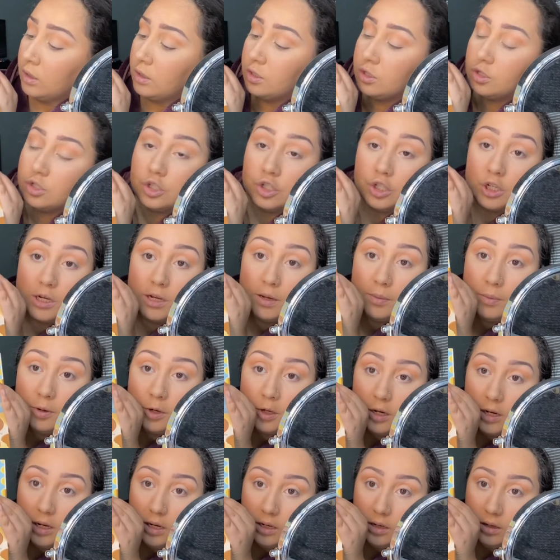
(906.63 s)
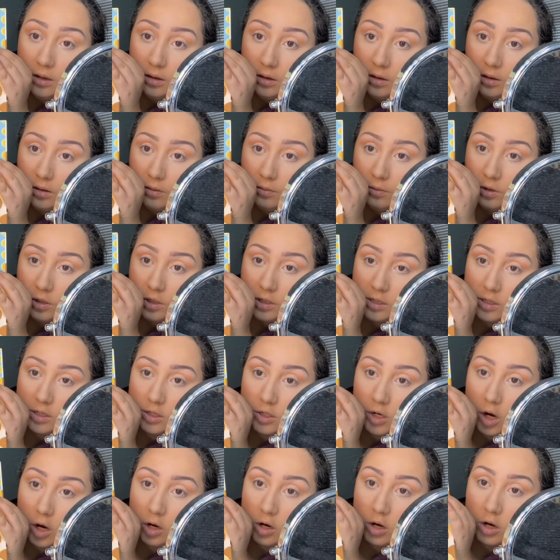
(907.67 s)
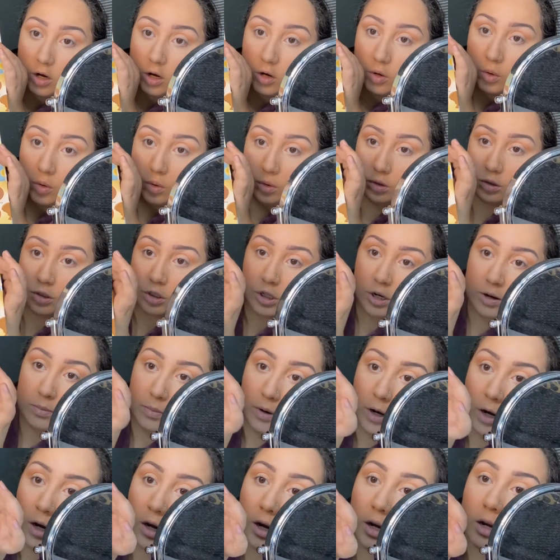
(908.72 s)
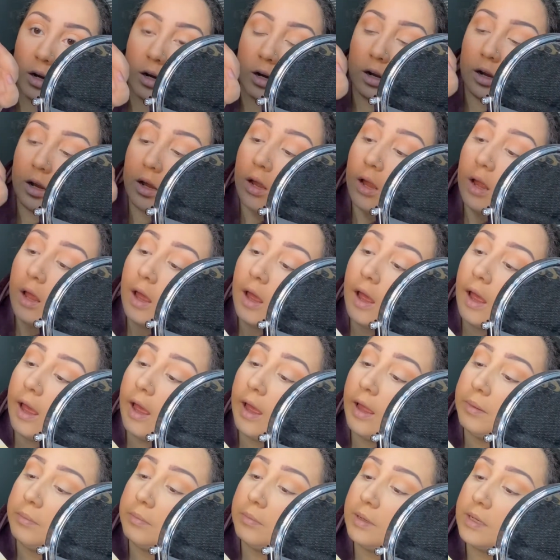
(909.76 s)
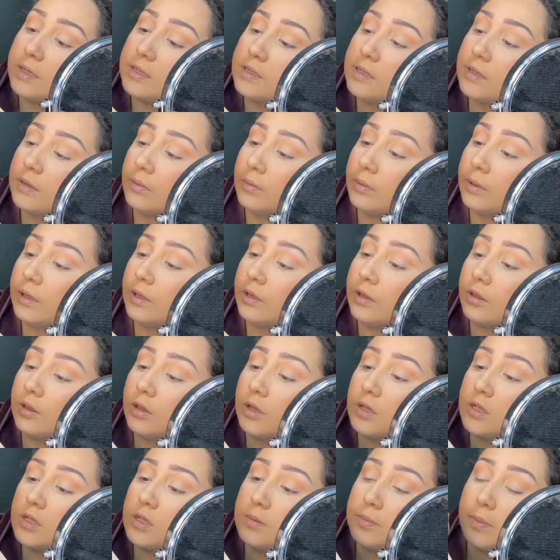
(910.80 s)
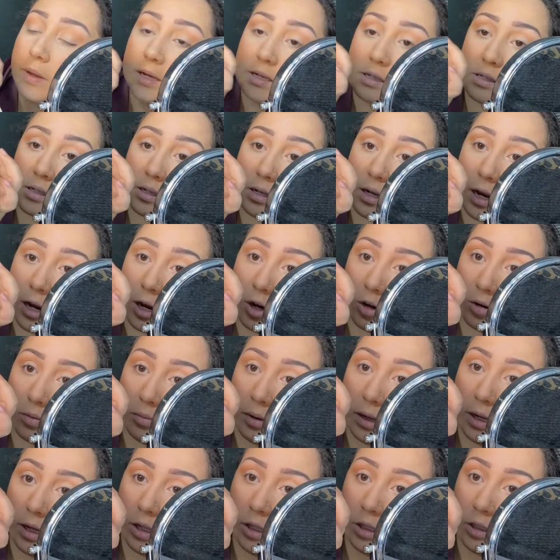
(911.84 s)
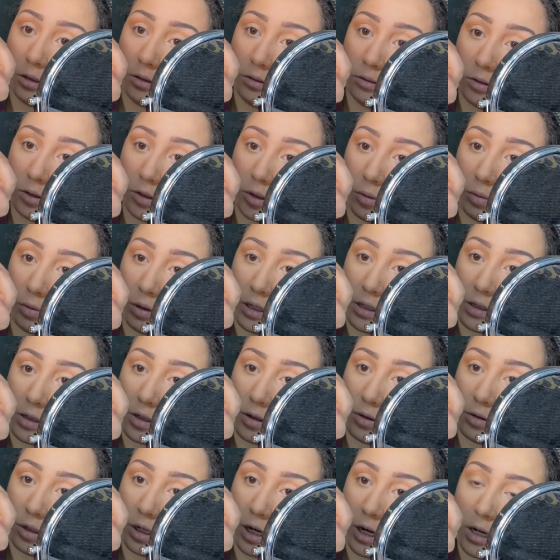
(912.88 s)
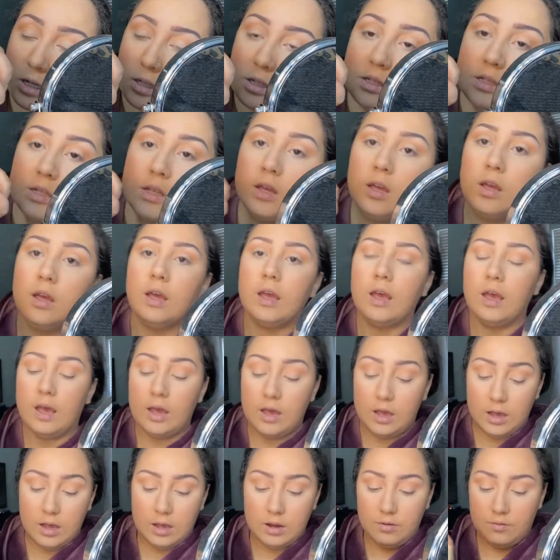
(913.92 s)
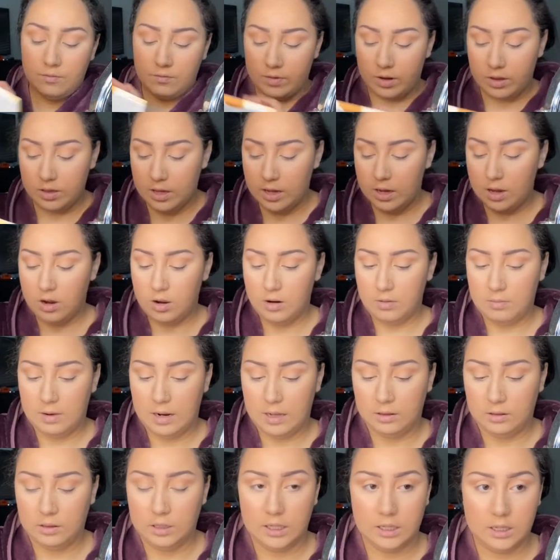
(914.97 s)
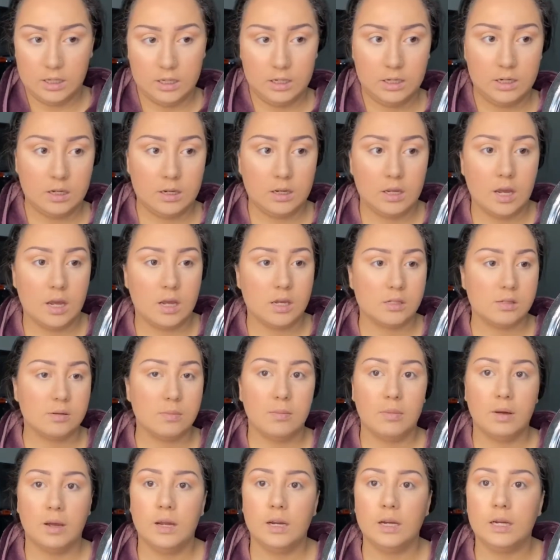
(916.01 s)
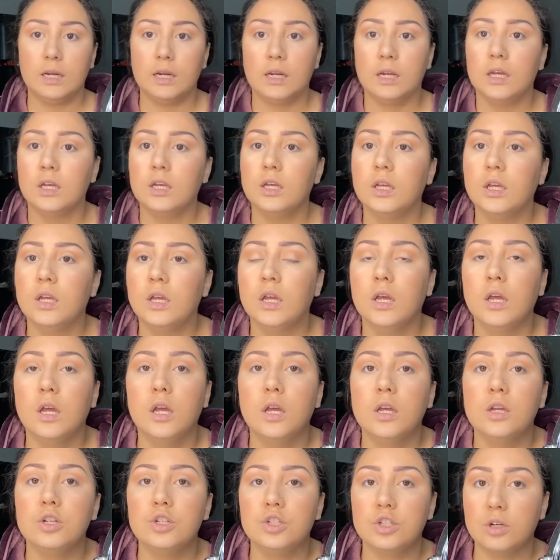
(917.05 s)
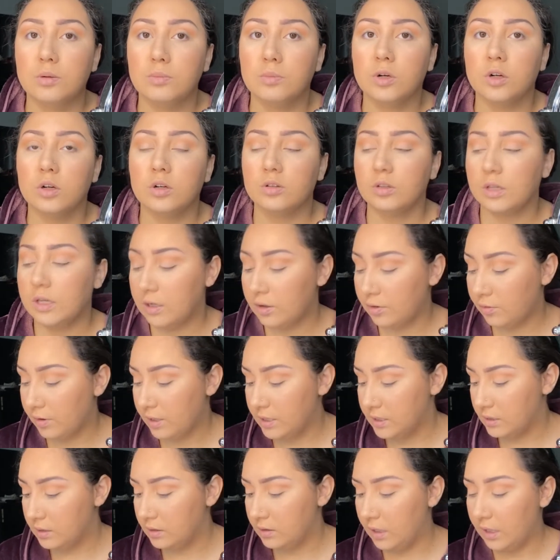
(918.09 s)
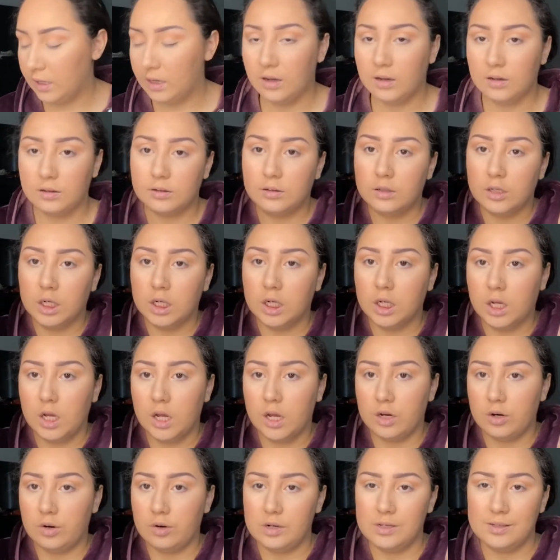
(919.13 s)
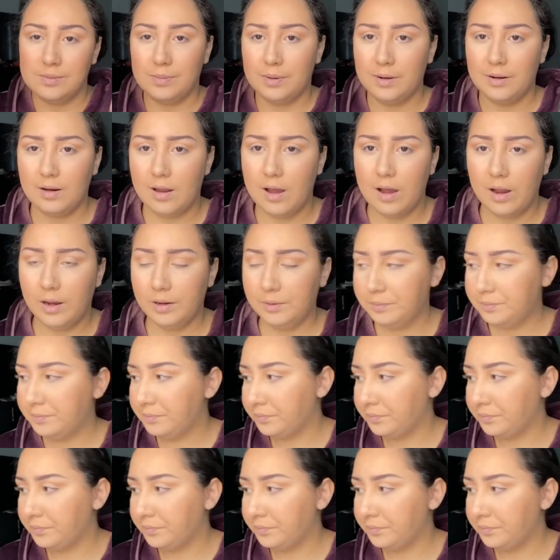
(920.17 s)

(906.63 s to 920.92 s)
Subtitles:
Chia Pudding, which is a darker gold shimmer, and mix it with Spiced Caramel, so these two shades, and run that on my lid as my shimmer, like a cut crease, but not.